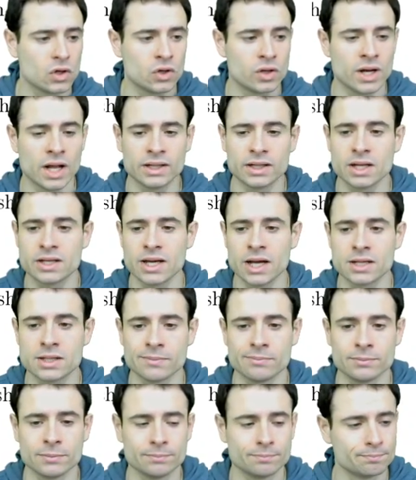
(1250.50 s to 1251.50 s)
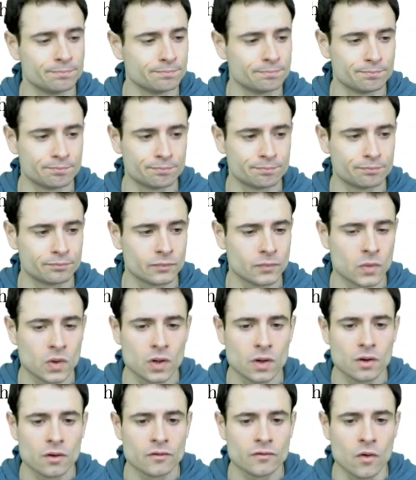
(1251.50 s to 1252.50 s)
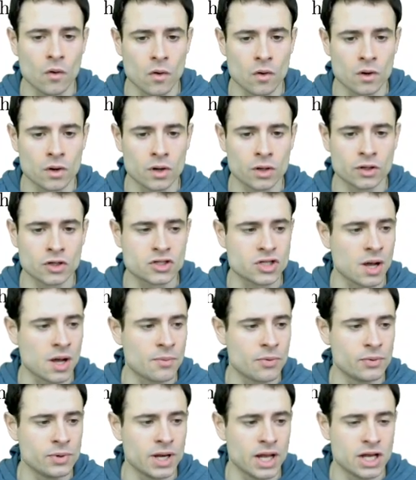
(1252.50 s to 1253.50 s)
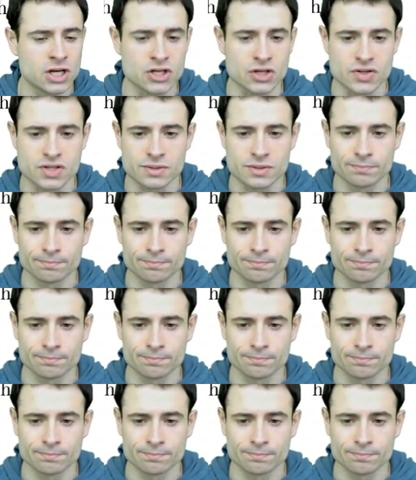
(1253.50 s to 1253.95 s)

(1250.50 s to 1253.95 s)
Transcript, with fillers: United Kingdom for the top three nations.